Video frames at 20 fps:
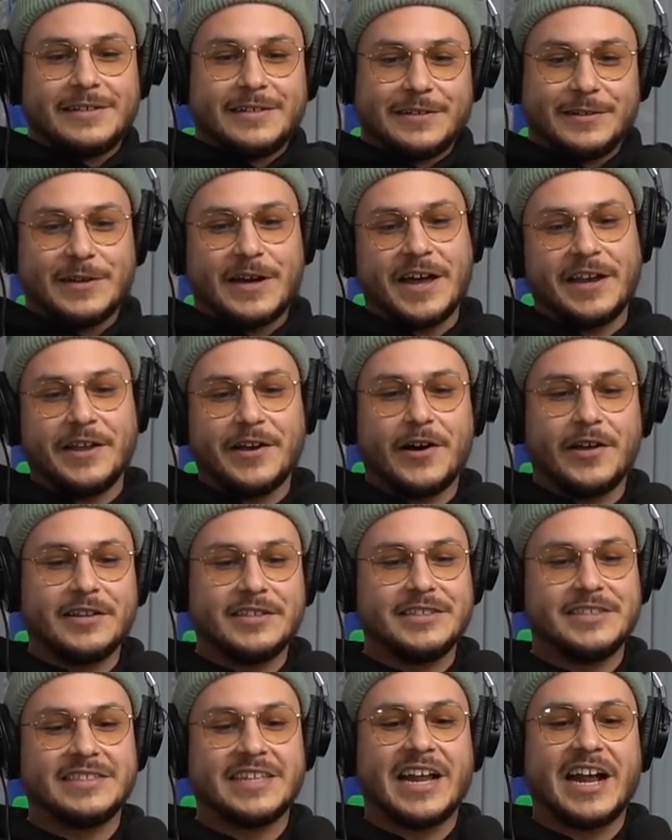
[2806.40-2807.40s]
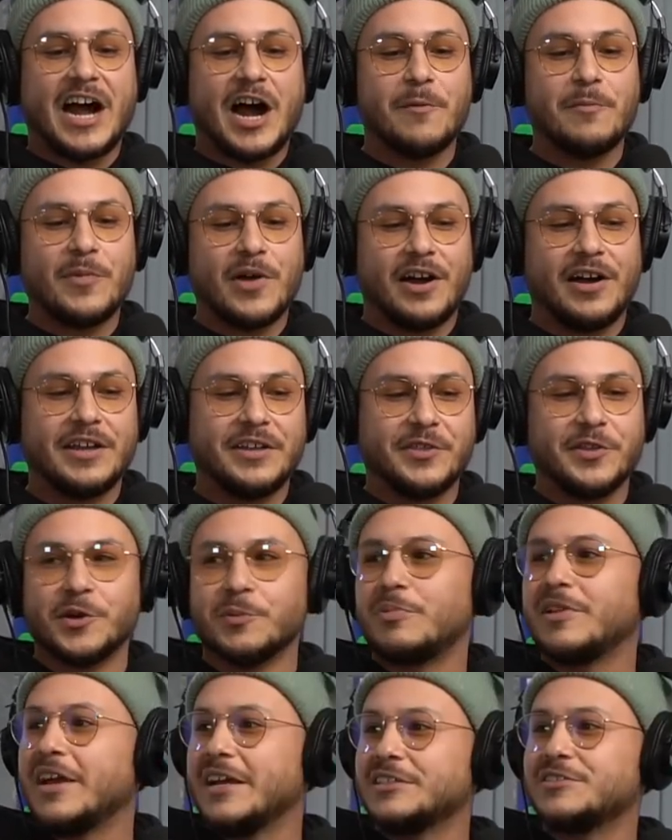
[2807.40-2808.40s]
ideologies that I'm not in their
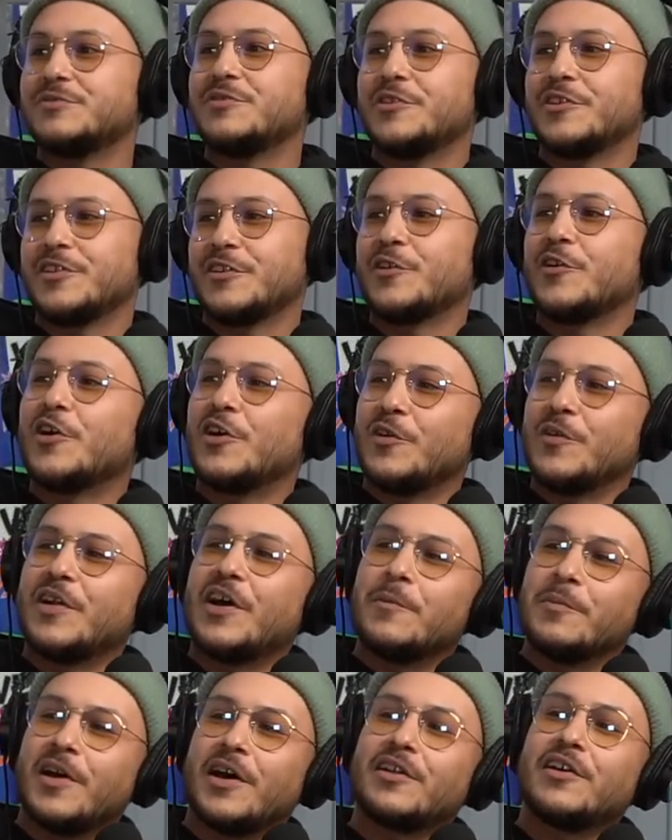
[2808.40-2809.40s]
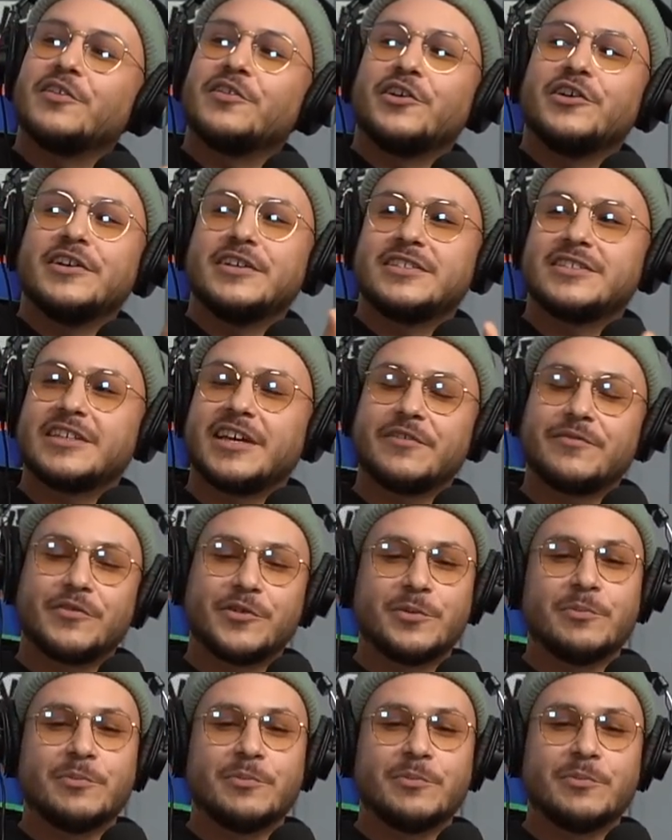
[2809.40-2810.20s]
plans for, or I'm not on their good side for,